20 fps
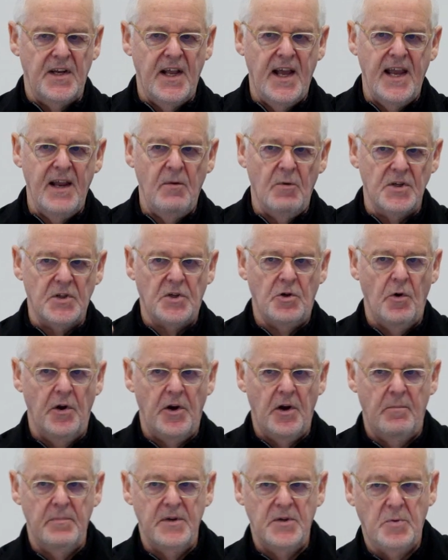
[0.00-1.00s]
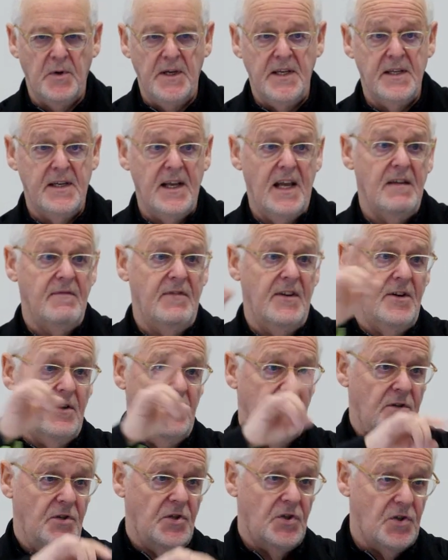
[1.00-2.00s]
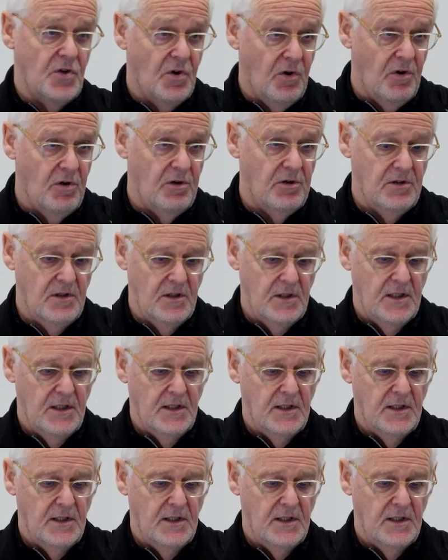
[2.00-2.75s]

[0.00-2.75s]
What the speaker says: hey, what's going on between David and Saul?